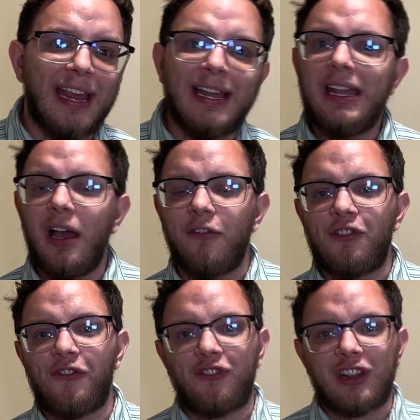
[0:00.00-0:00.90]
any of
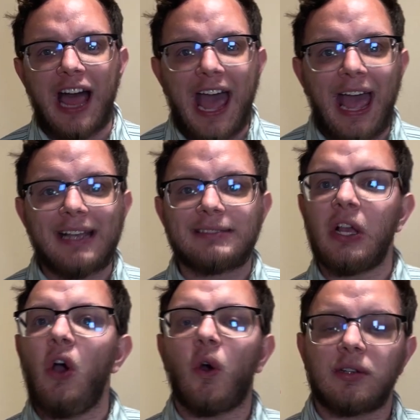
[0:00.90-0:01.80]
the flags
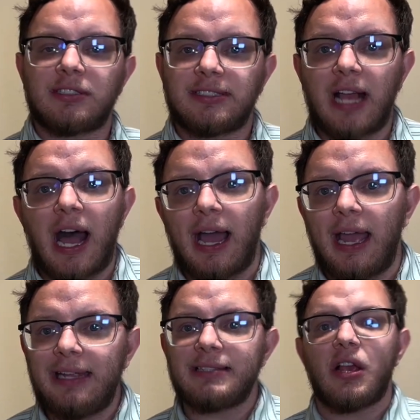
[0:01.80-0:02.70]
or
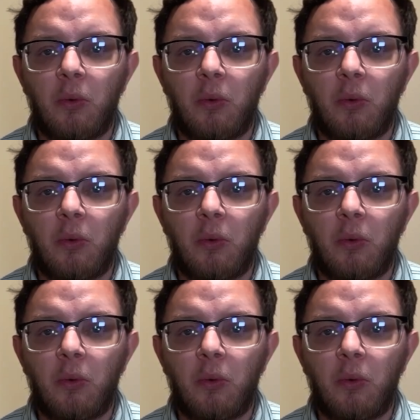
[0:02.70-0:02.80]
signs,